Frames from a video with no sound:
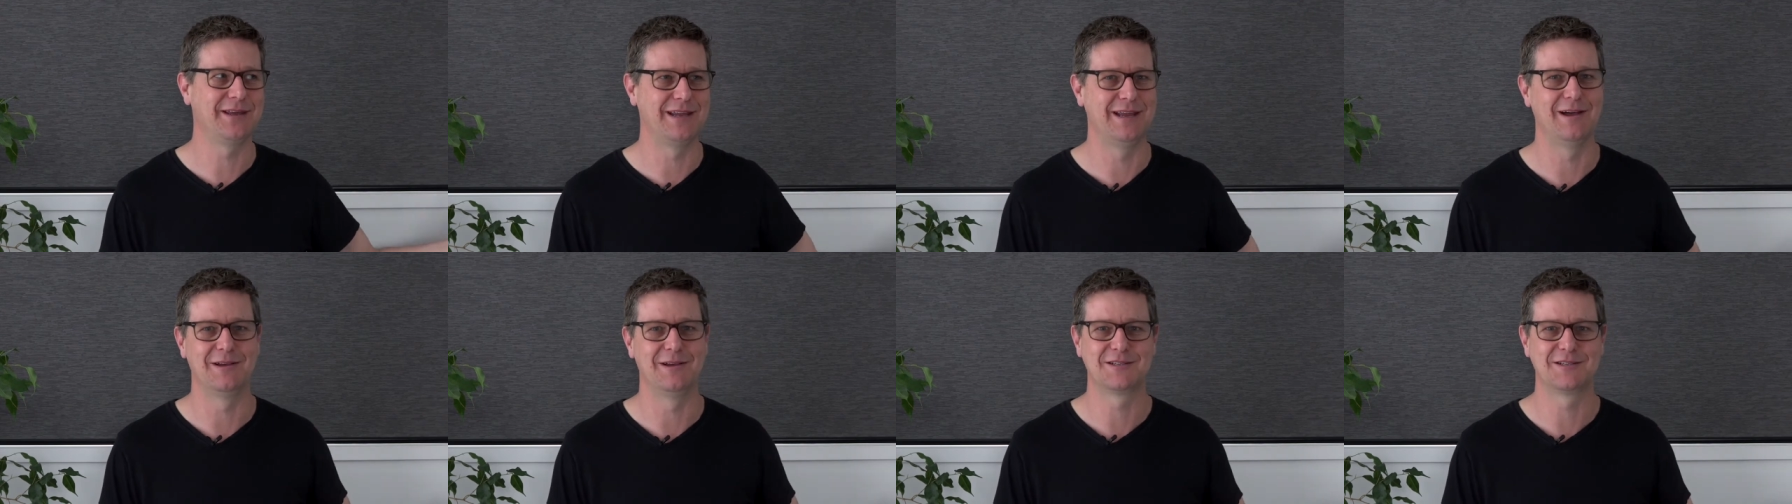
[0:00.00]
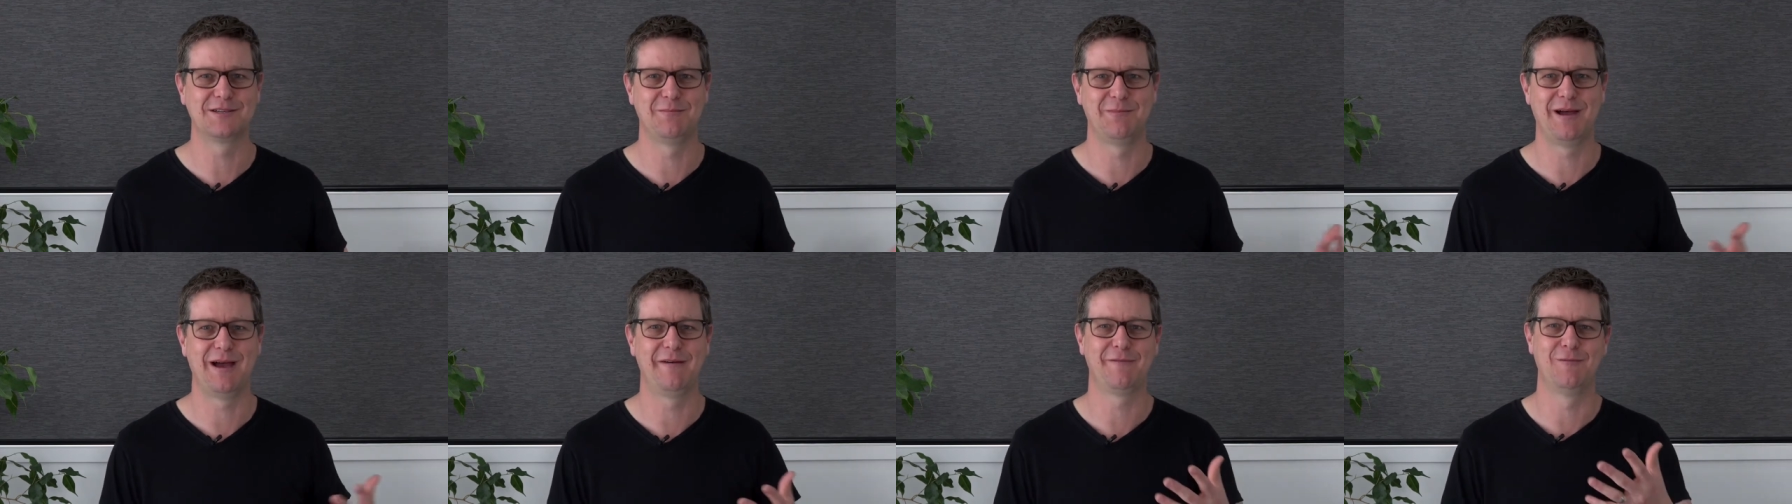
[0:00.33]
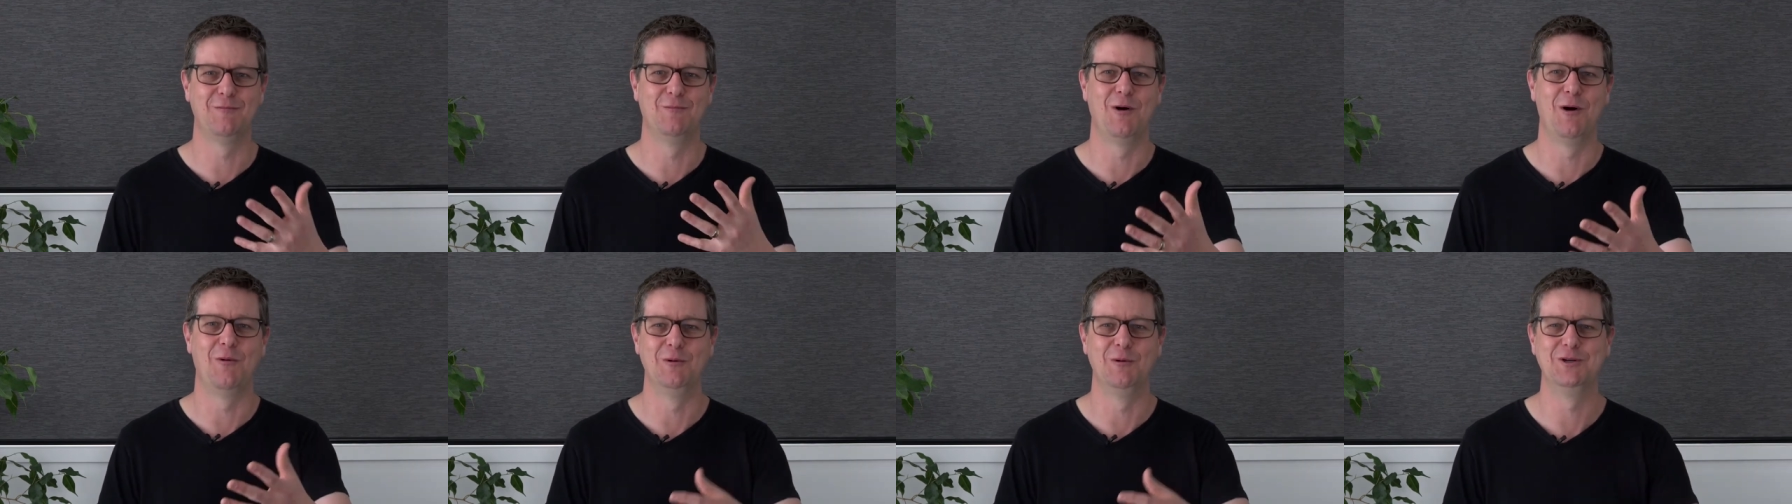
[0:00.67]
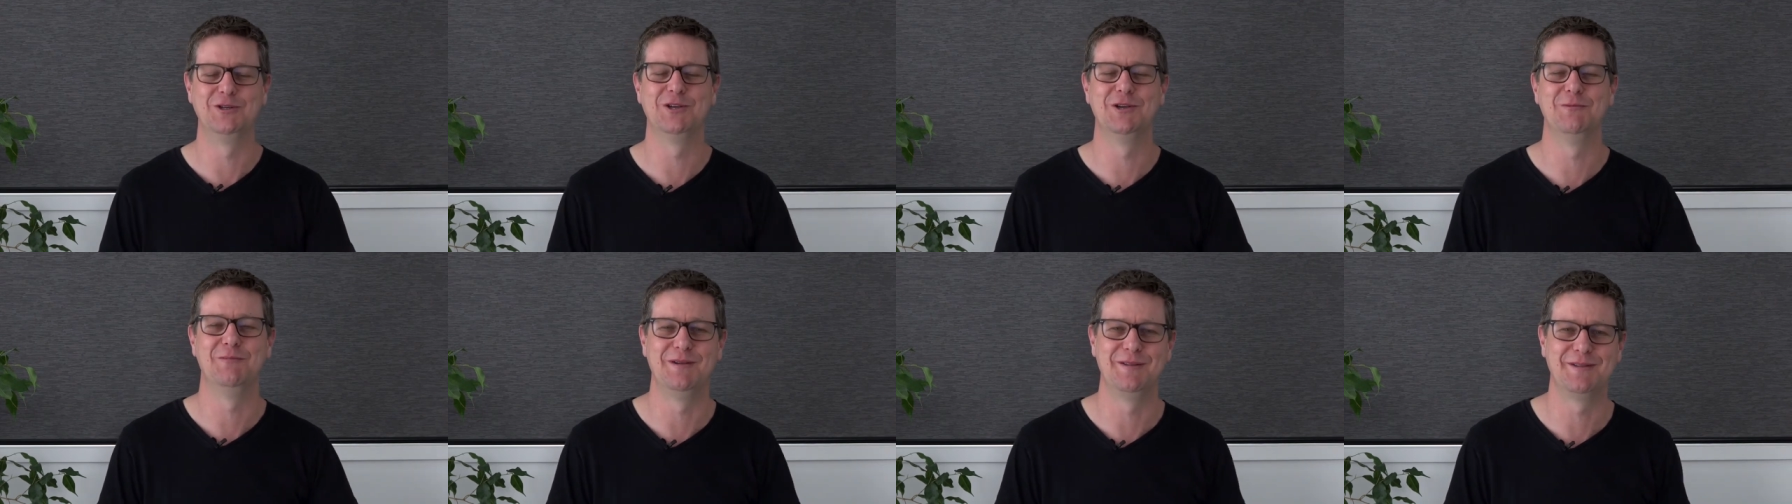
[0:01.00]
else apart from what we
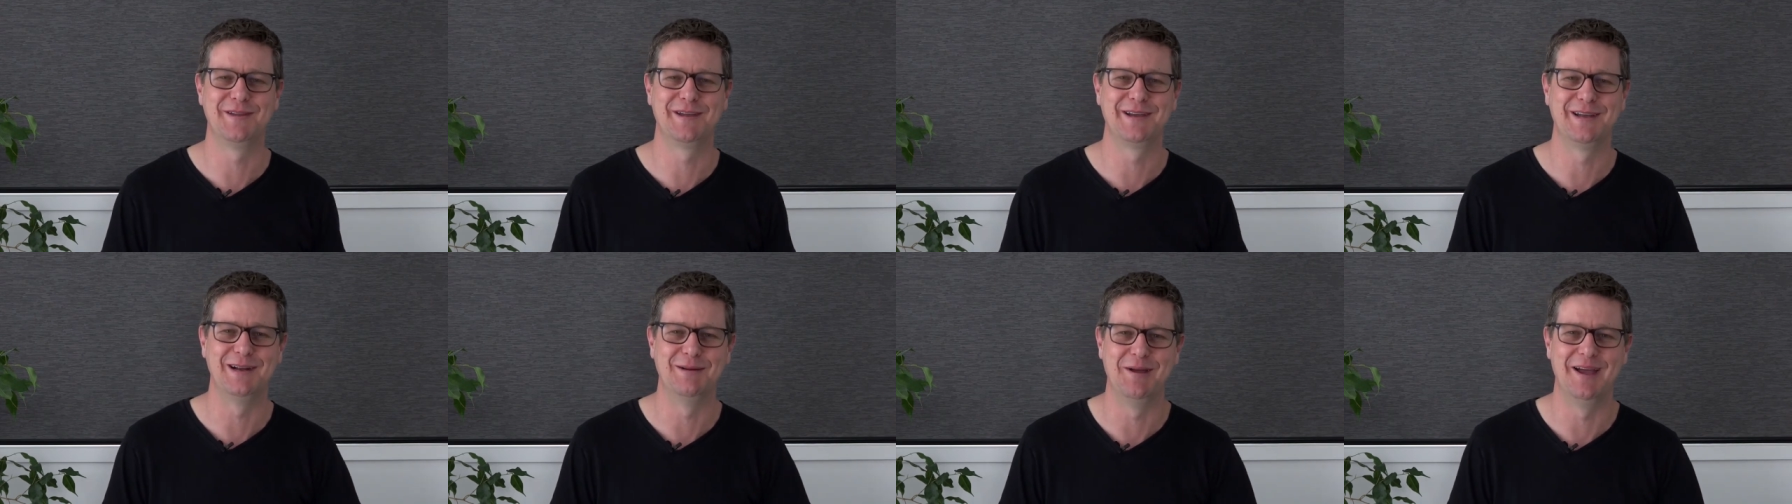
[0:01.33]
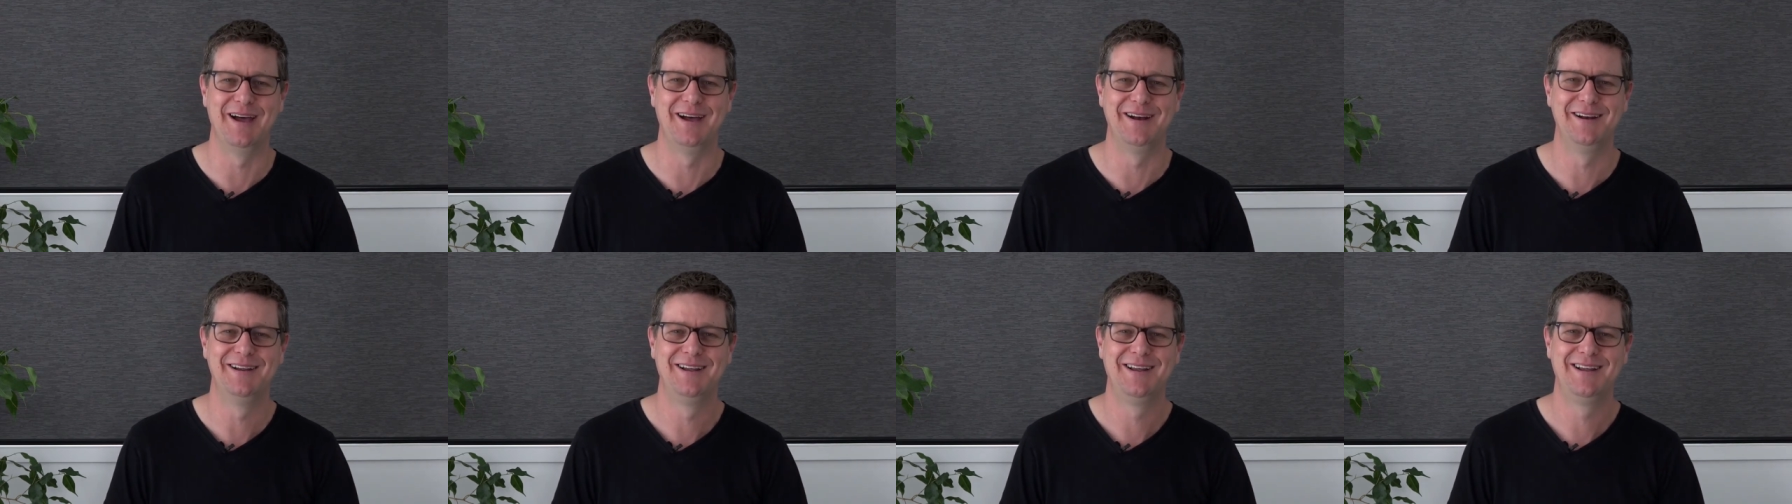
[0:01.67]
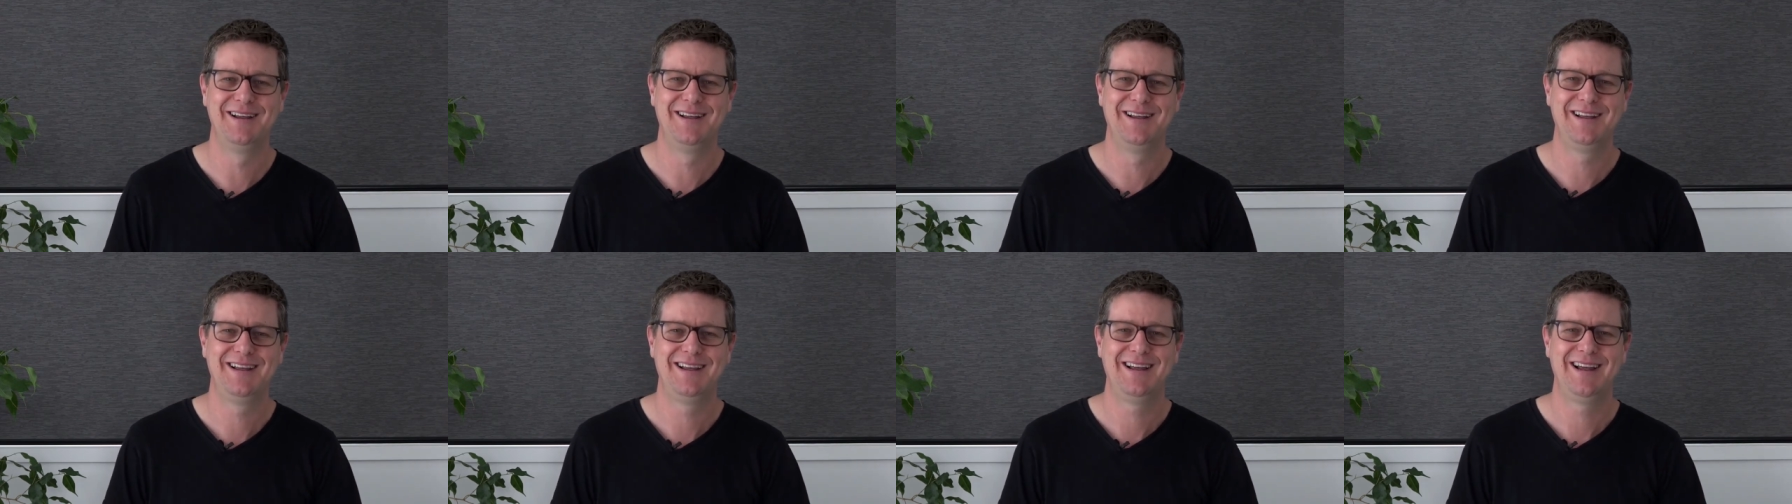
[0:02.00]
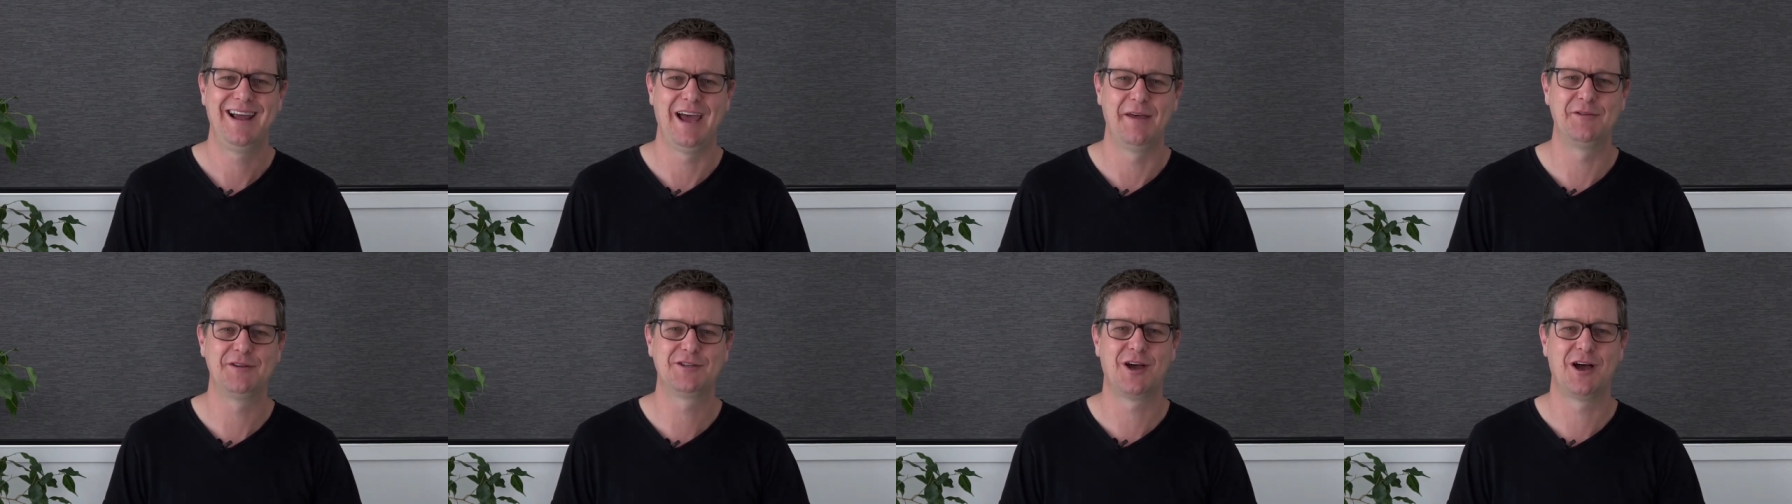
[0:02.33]
should be thinking about
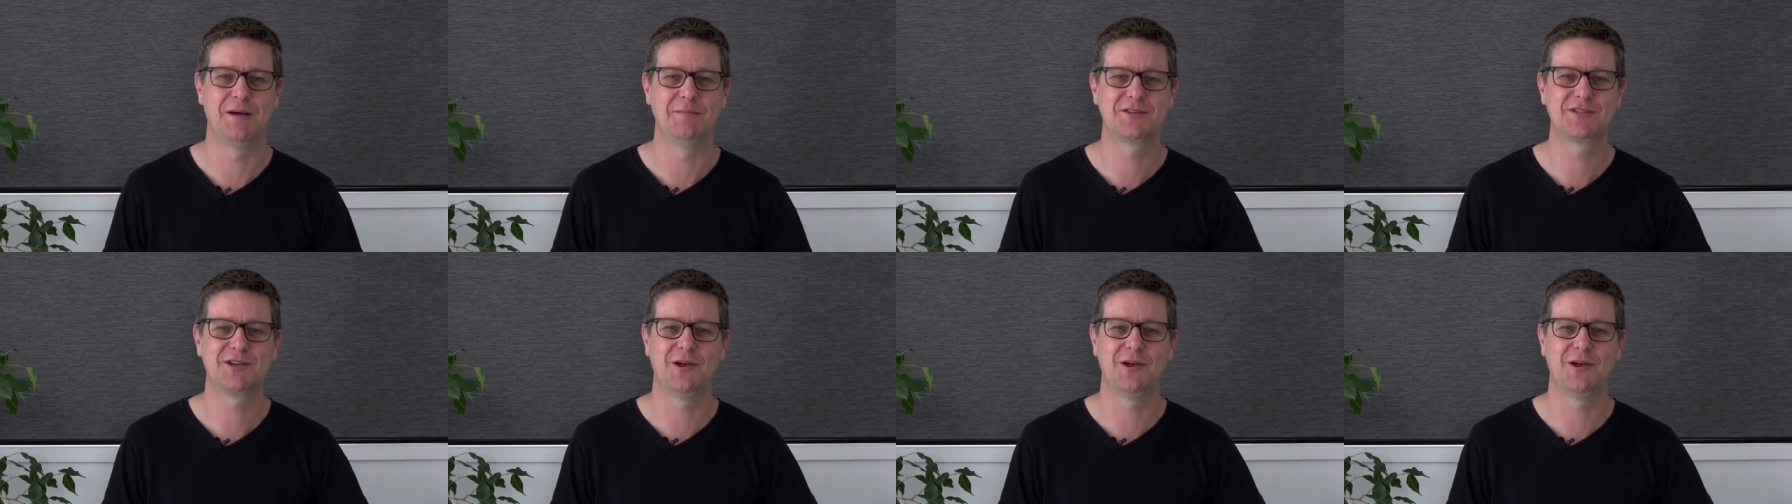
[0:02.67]
at the time.